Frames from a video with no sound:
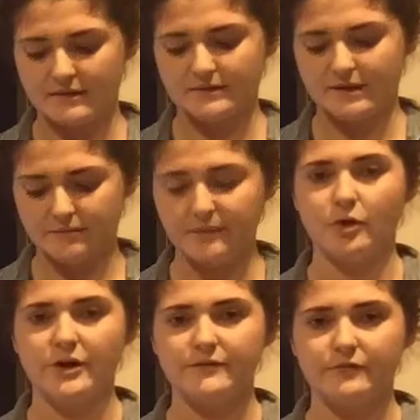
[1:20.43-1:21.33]
can be
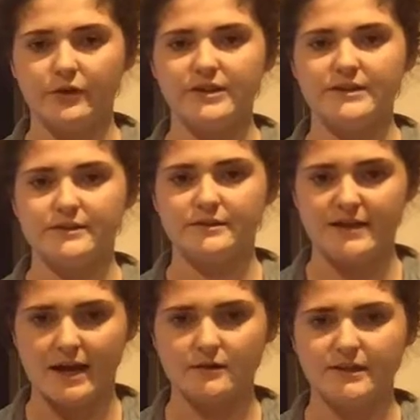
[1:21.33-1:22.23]
broken further
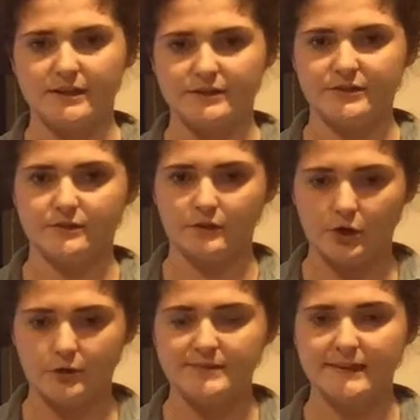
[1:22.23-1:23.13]
down into
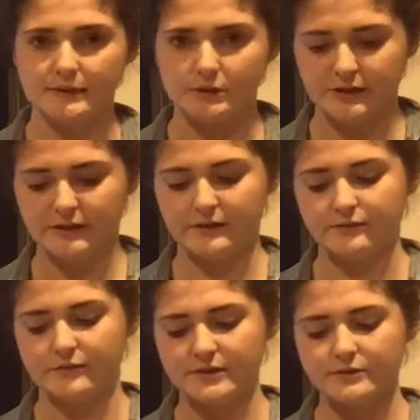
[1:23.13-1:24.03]
lobes, including the
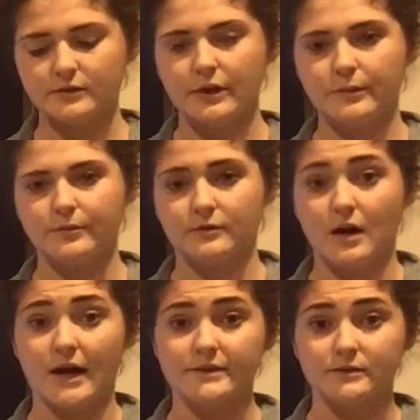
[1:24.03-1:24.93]
frontal lobe,
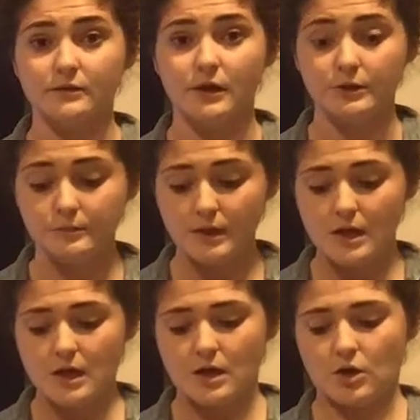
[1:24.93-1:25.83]
parietal lobe,
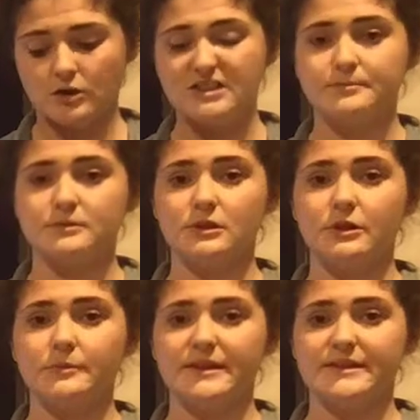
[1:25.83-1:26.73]
occipital
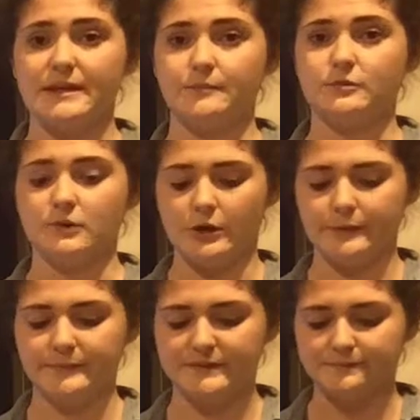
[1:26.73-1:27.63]
lobe, and temporal
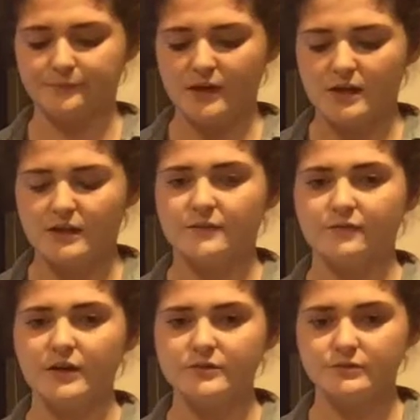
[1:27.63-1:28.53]
lobes. The
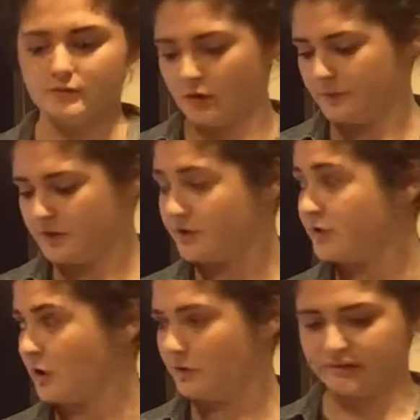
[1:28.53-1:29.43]
frontal lobe
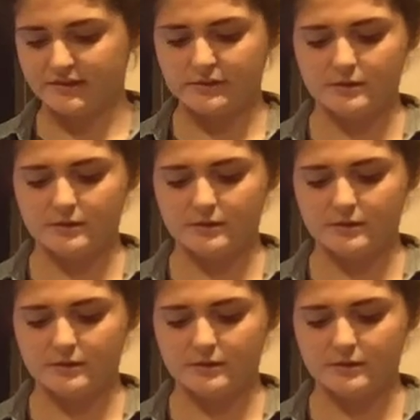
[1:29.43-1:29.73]
controls